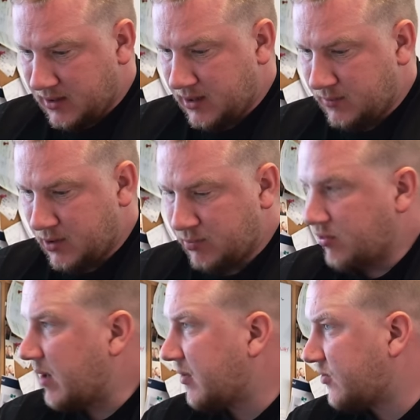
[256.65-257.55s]
in my
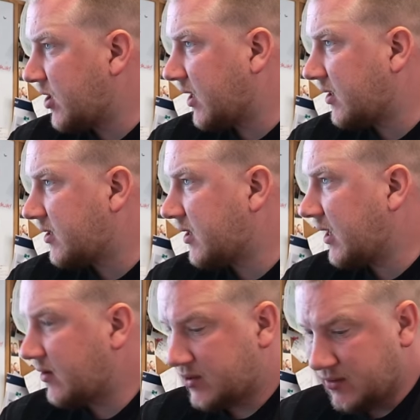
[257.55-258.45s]
prep of checking this
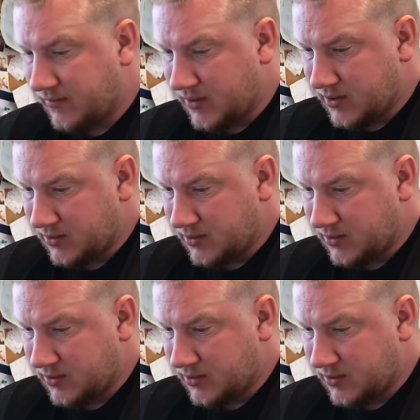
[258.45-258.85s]
thing out so far.